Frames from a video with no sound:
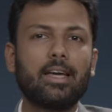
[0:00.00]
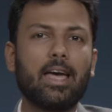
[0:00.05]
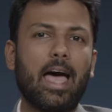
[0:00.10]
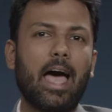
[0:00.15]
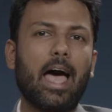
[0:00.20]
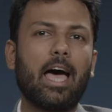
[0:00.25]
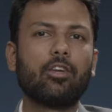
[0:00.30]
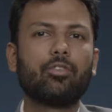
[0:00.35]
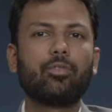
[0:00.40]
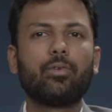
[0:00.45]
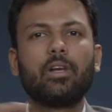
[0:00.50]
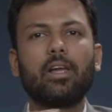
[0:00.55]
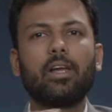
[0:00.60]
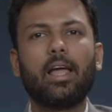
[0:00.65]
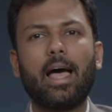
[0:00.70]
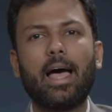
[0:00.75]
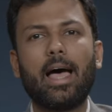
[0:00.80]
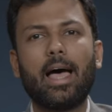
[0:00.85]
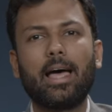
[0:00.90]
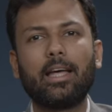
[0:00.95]
as well
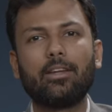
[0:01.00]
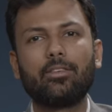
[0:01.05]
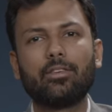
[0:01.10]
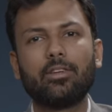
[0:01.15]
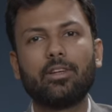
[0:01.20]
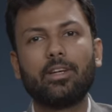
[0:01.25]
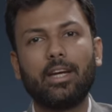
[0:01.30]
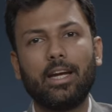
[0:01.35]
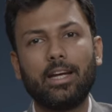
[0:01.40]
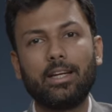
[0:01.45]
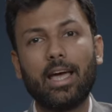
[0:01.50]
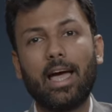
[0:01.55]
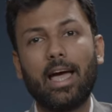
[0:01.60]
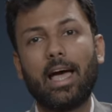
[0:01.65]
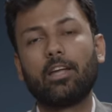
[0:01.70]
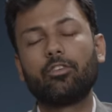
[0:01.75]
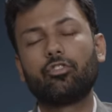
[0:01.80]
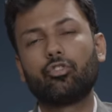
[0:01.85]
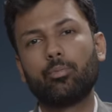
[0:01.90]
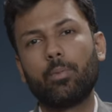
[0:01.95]
as it
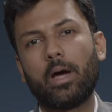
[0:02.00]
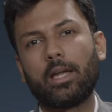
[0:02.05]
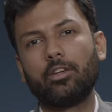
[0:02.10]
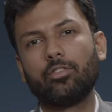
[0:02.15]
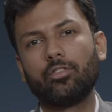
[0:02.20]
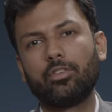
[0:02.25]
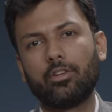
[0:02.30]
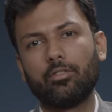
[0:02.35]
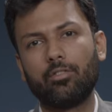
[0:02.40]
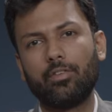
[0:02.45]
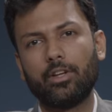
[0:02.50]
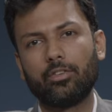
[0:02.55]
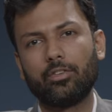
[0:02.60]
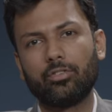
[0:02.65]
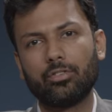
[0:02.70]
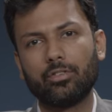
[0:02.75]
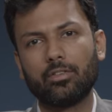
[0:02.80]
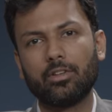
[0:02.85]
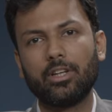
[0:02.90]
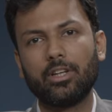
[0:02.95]
has to manage the inflation.